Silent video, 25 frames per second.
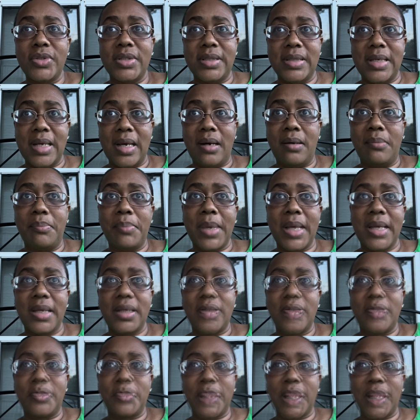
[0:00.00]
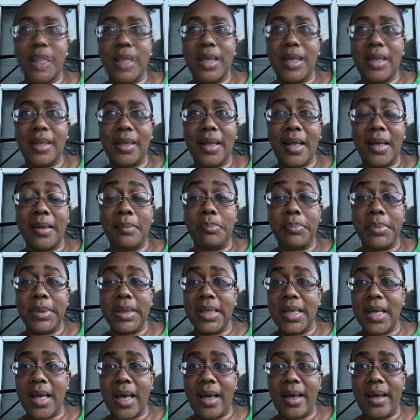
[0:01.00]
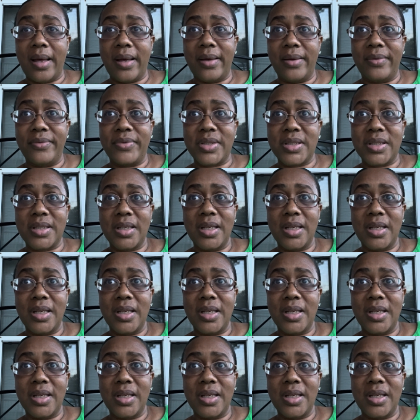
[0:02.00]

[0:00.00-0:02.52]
down Main. They had like beehives